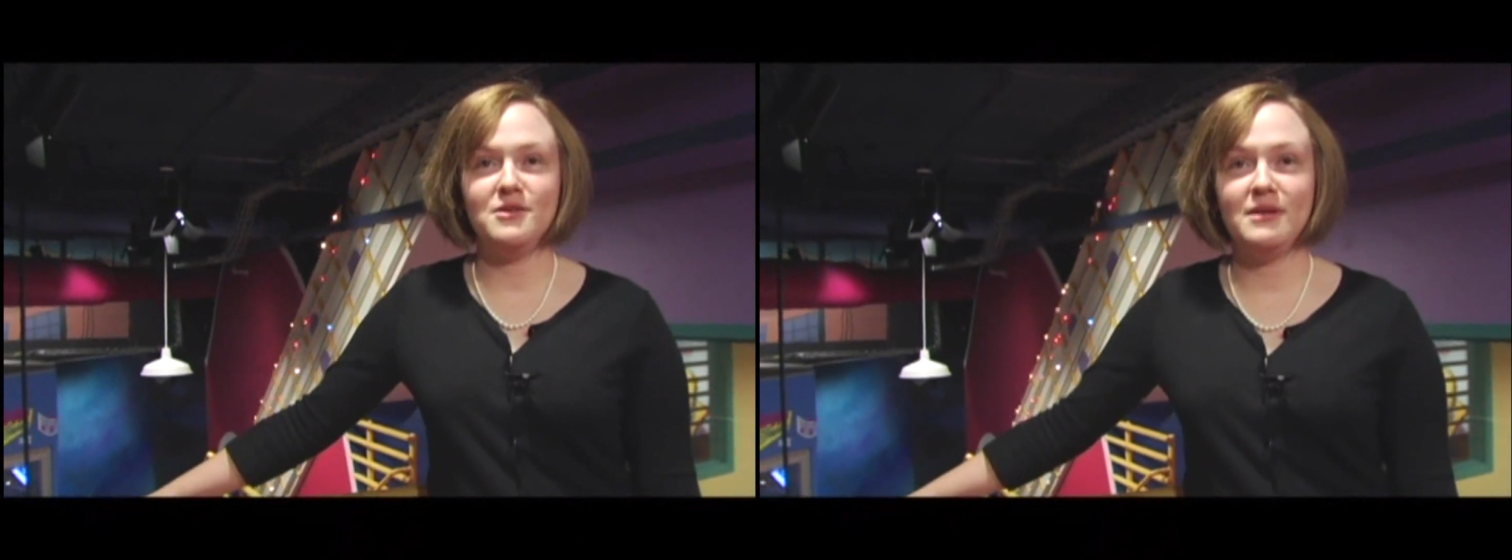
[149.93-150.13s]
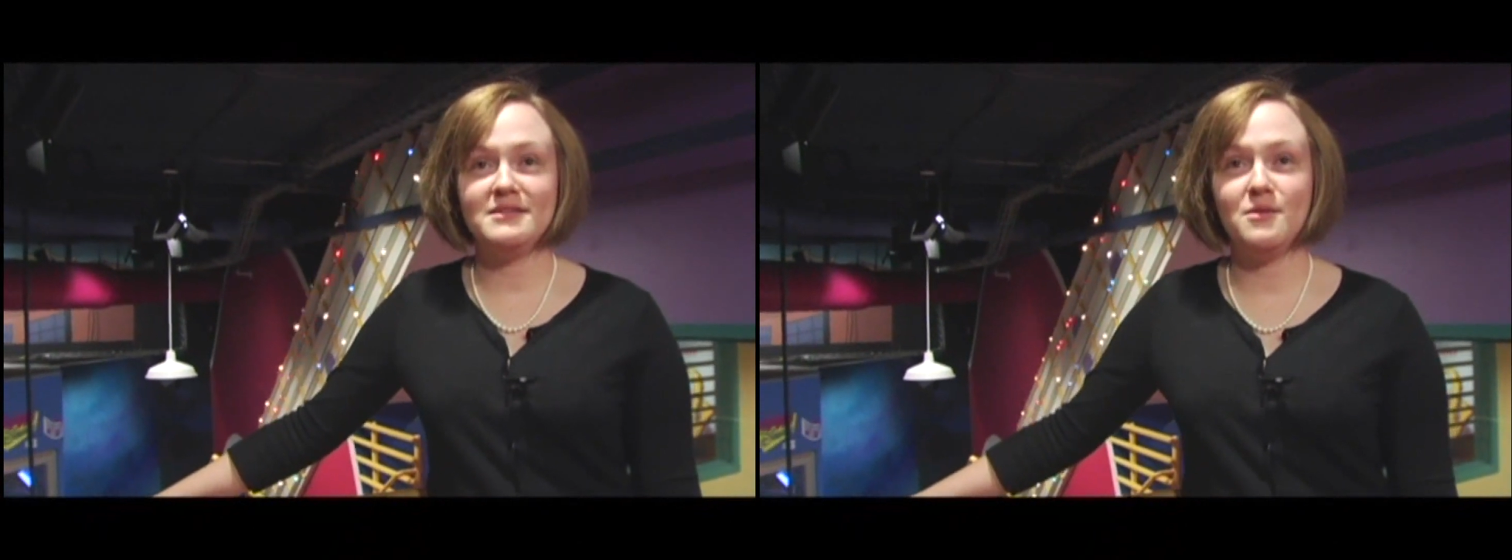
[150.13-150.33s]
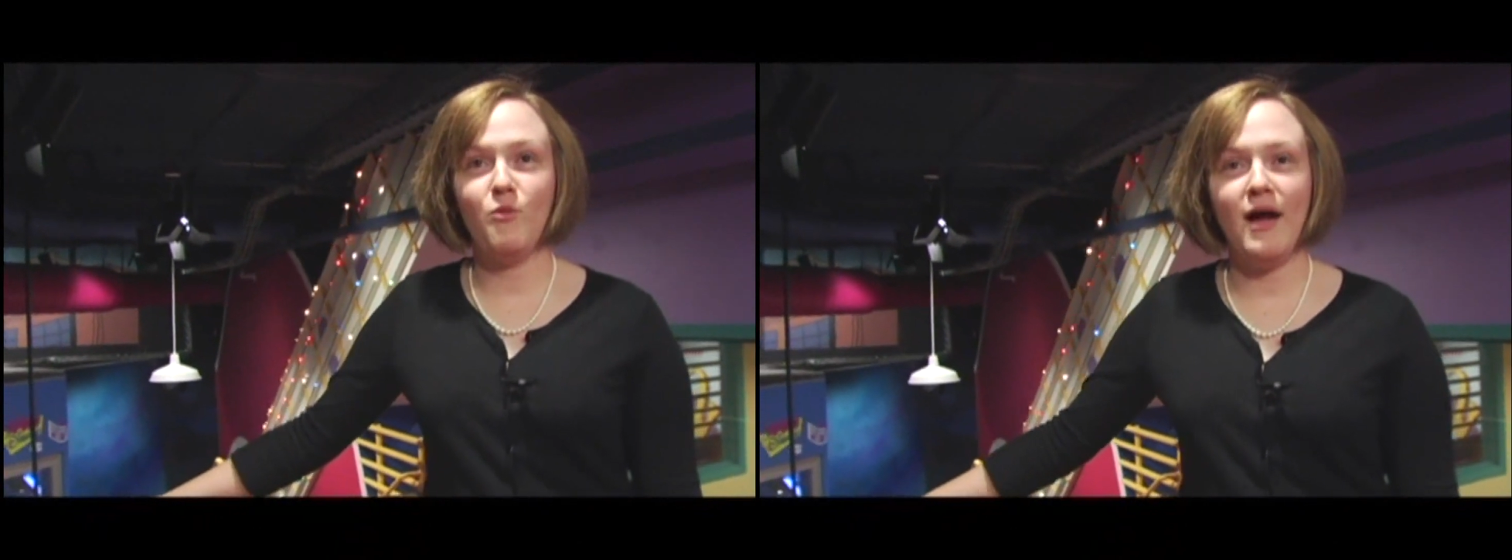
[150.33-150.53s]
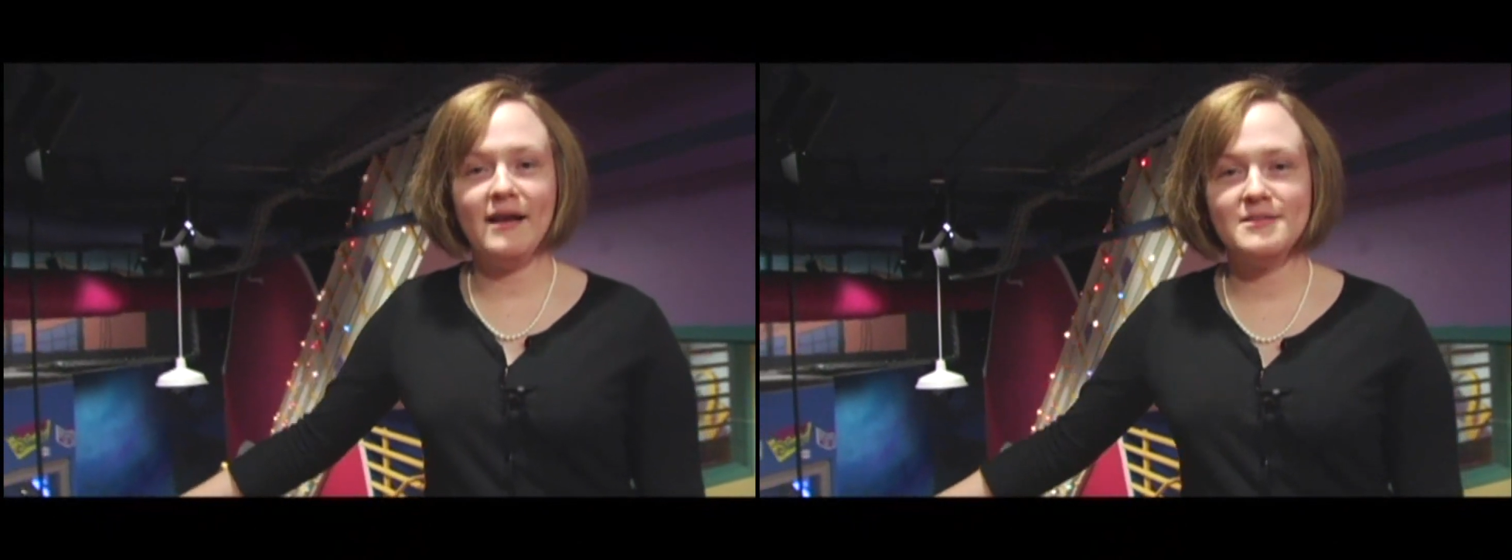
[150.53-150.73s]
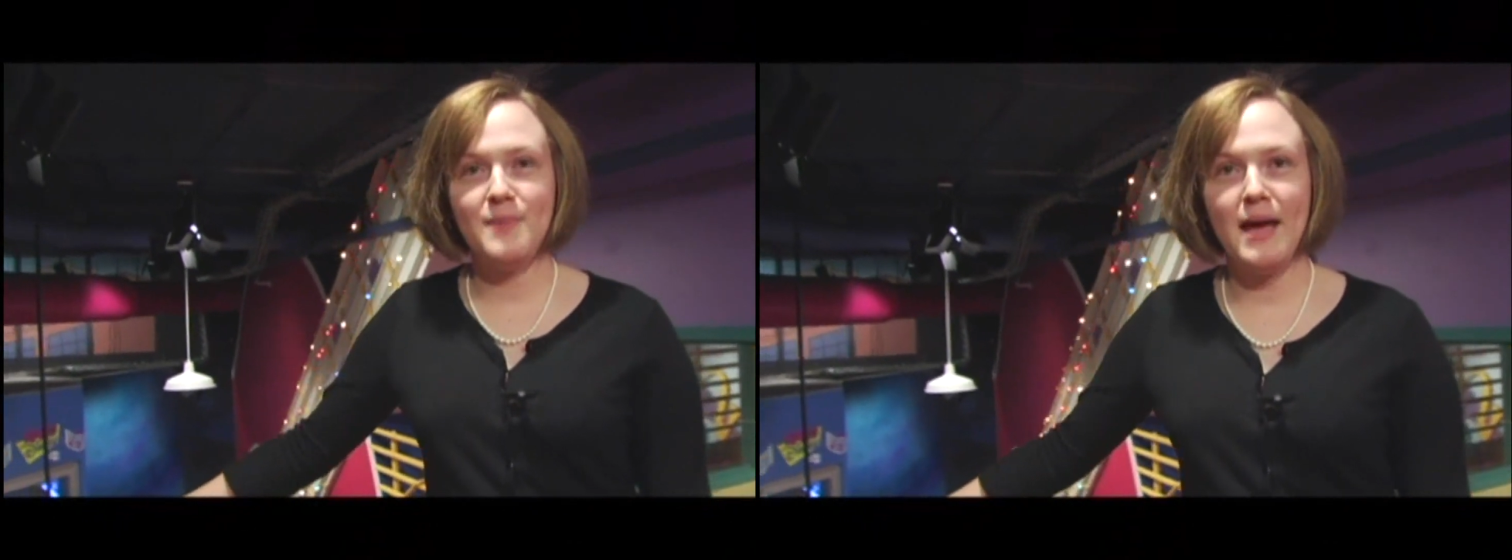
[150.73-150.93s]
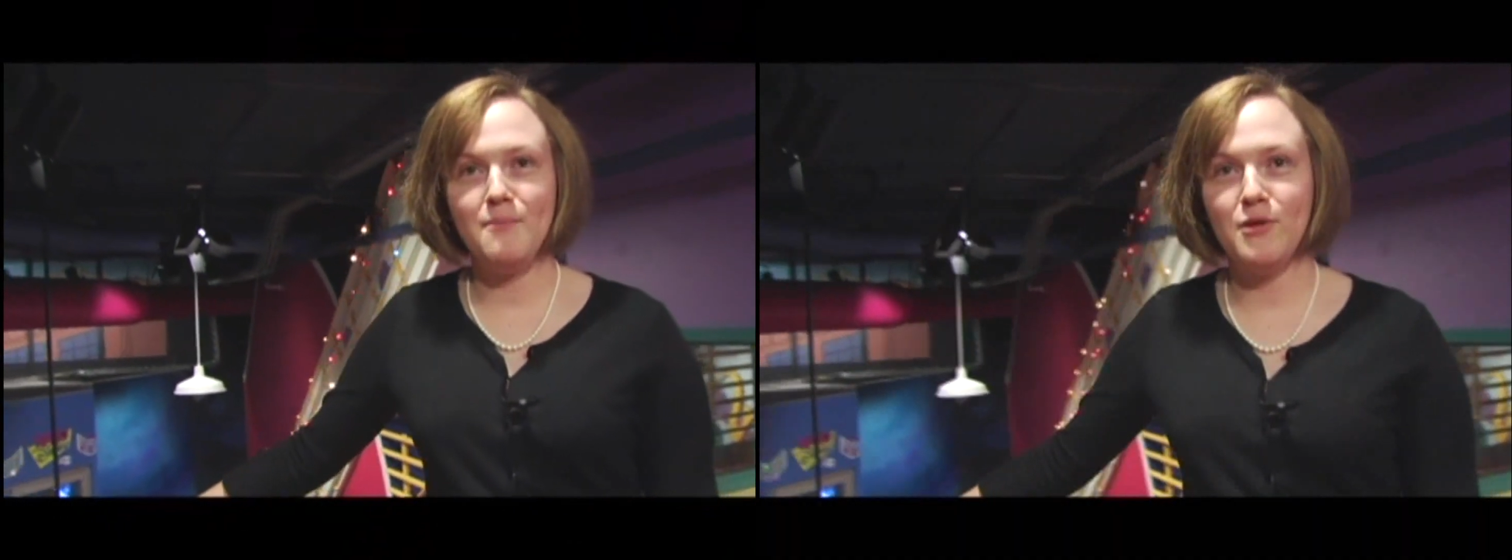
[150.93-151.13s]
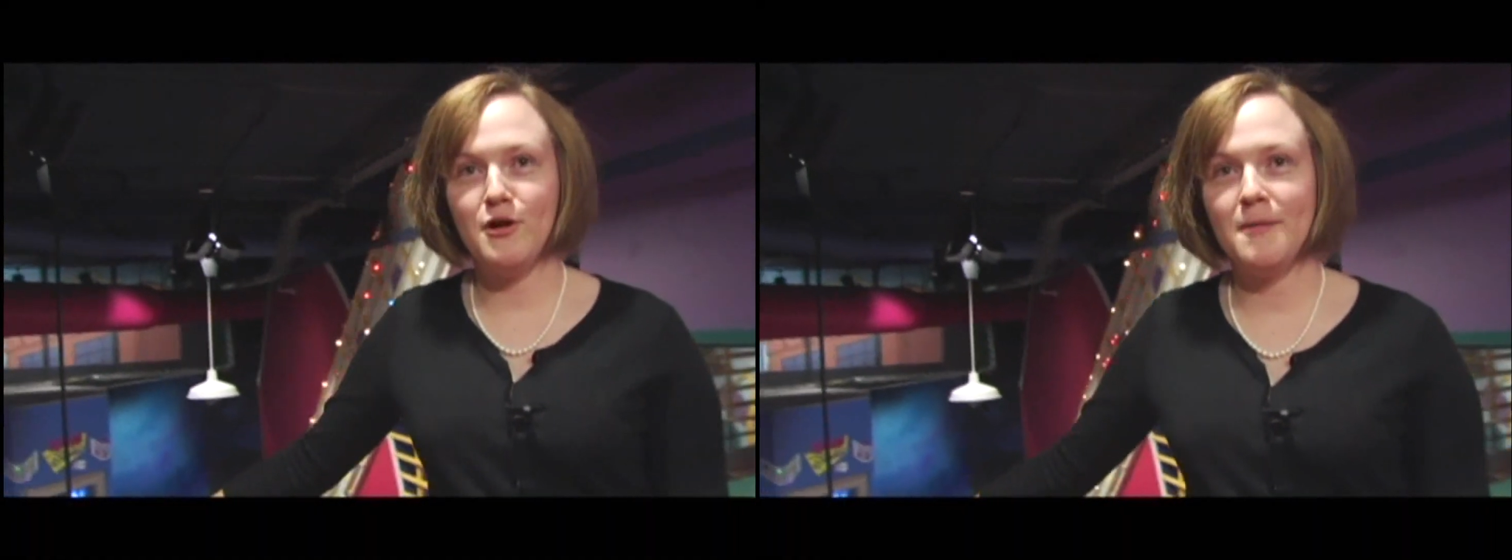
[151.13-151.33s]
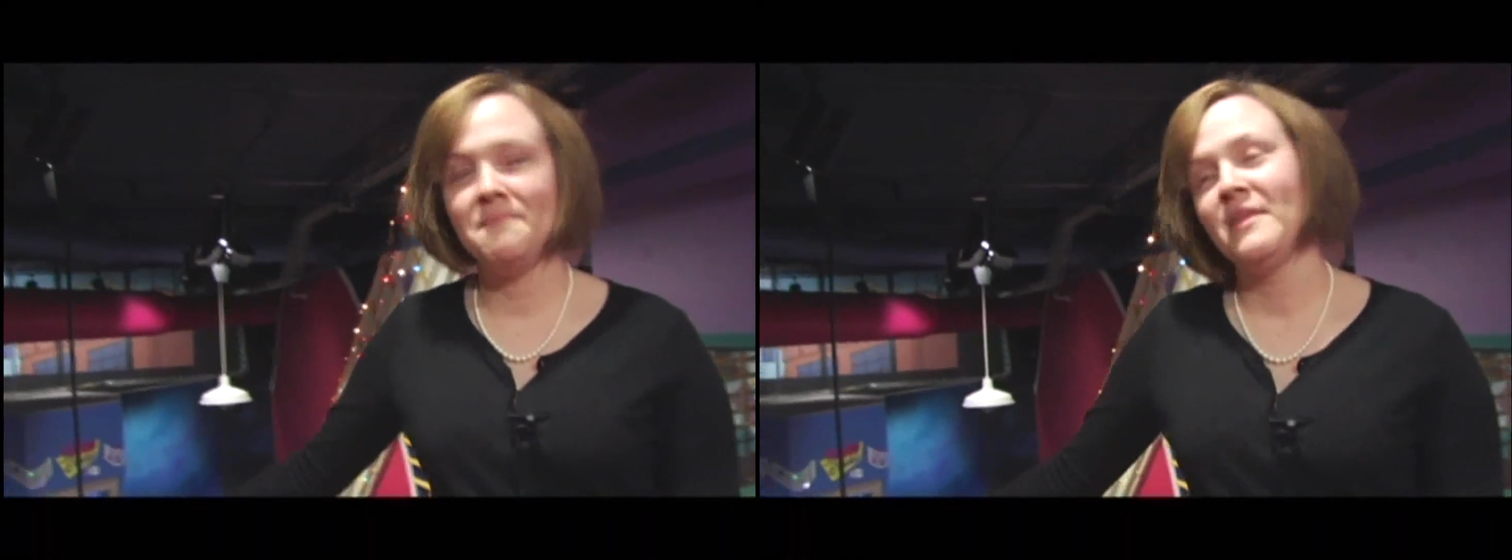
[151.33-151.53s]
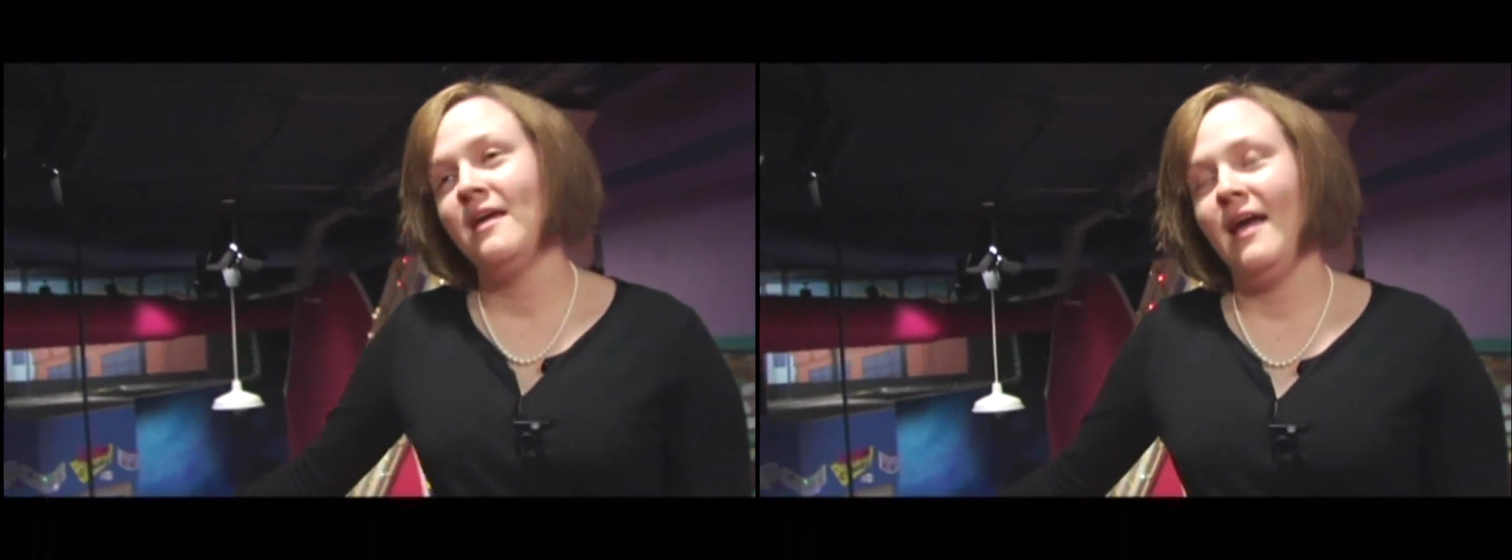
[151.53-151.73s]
so get some wax paper